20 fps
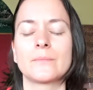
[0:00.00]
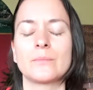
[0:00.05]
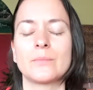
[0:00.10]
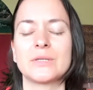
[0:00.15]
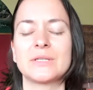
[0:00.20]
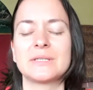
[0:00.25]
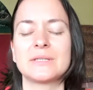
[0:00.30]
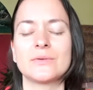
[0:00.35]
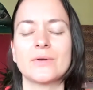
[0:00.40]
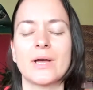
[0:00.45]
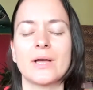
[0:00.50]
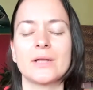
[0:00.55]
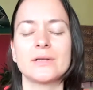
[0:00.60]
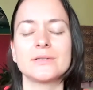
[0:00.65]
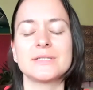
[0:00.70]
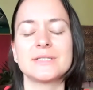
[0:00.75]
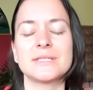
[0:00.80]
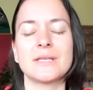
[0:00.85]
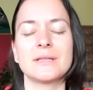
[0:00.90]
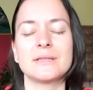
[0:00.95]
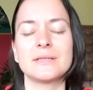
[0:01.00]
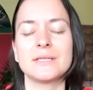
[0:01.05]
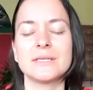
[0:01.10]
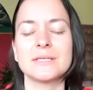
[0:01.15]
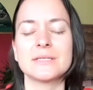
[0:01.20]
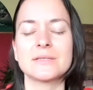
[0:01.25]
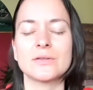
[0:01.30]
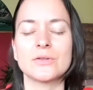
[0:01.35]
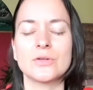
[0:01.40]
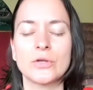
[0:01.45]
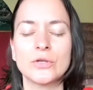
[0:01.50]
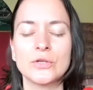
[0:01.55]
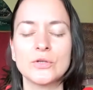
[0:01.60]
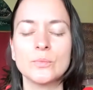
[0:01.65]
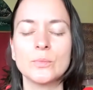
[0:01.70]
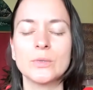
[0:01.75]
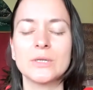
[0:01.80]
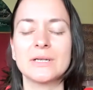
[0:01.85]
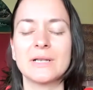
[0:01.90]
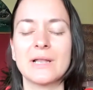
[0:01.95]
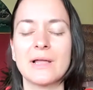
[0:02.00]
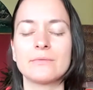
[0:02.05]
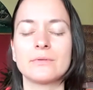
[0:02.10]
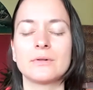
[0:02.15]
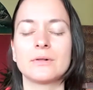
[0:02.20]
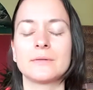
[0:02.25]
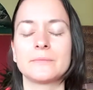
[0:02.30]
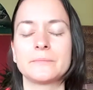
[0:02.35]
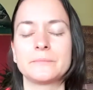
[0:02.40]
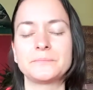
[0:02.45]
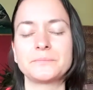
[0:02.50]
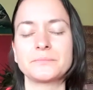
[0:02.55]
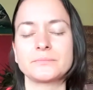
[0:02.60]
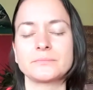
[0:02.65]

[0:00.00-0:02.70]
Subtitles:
But to understand this on a human level,